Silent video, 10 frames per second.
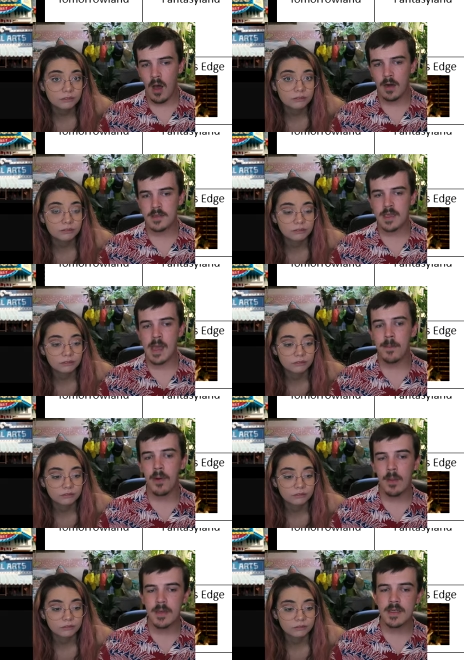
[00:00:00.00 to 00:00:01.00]
Speaker 1: Honestly, it
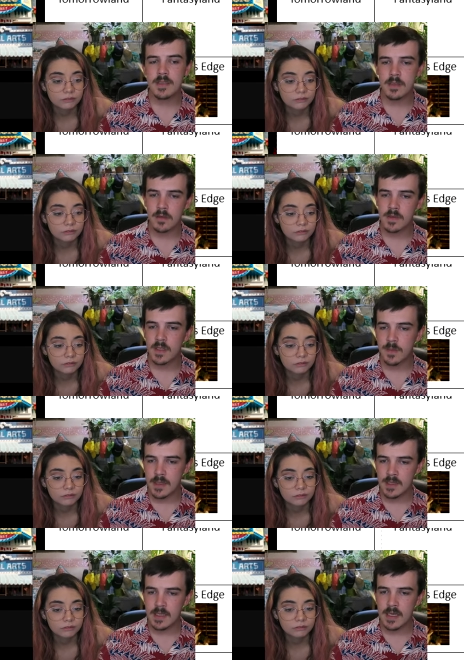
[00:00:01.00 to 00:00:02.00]
probably deserves to be
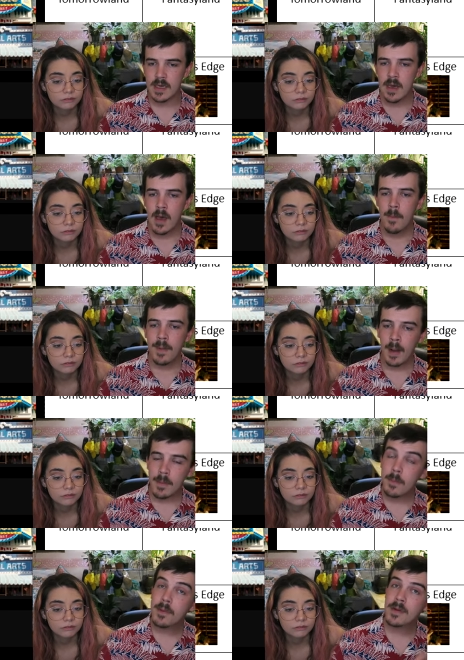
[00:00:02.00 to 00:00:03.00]
in D but I'm
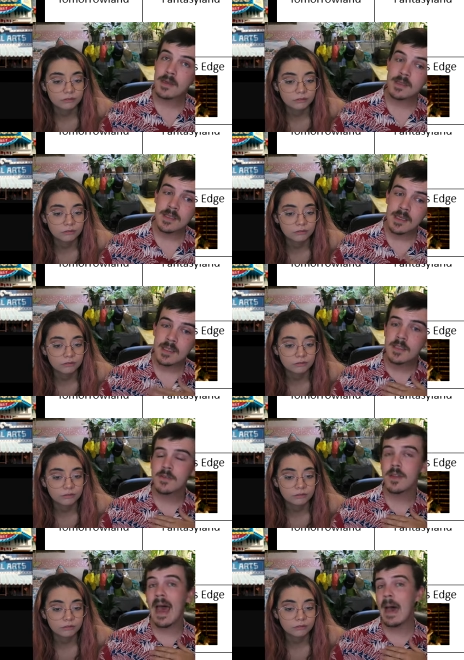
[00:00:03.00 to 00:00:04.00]
gonna put it in C just
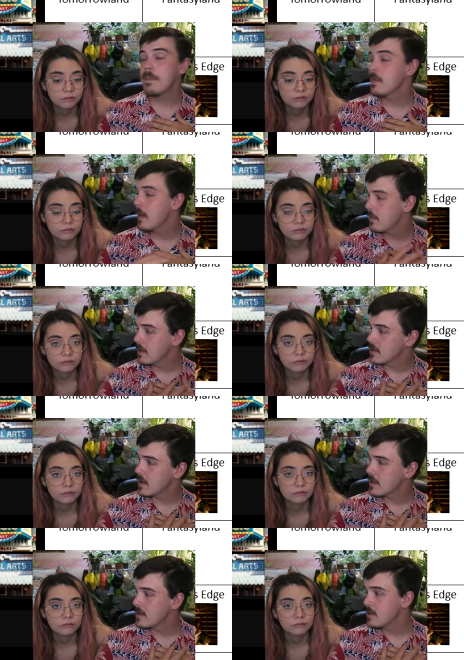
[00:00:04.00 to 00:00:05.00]
for the happy memories
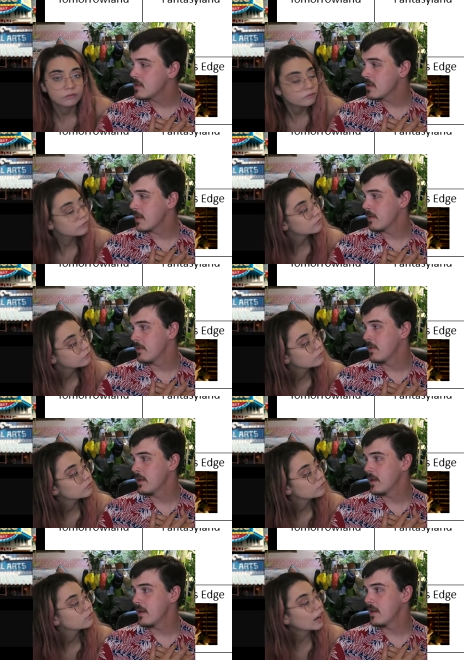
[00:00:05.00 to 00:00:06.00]
I associate with
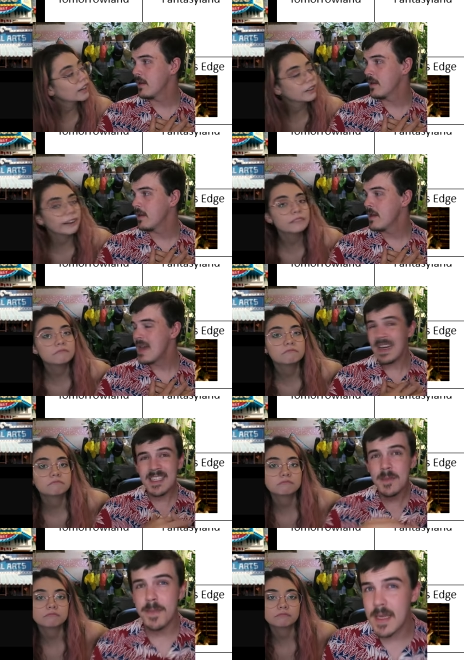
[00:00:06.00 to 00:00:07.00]
it. I agree. And
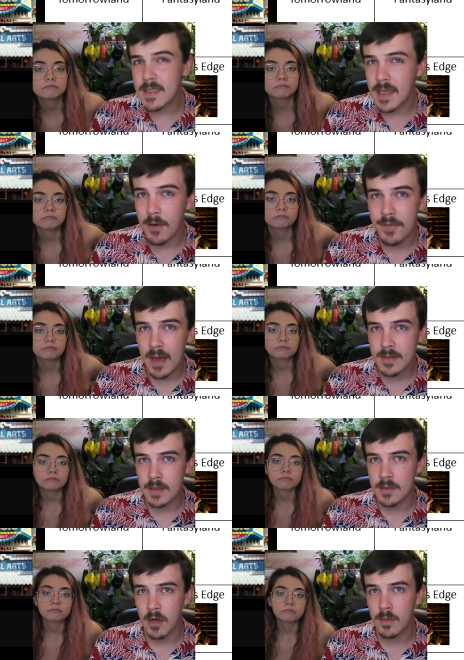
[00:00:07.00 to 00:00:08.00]
it's amazing how fast that
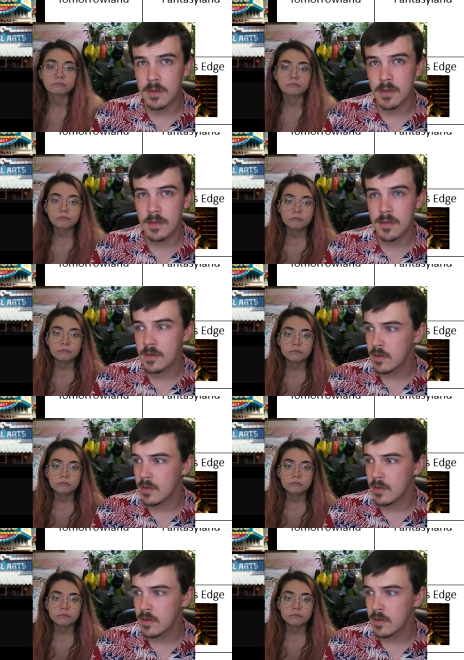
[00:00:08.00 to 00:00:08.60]
Starbucks is.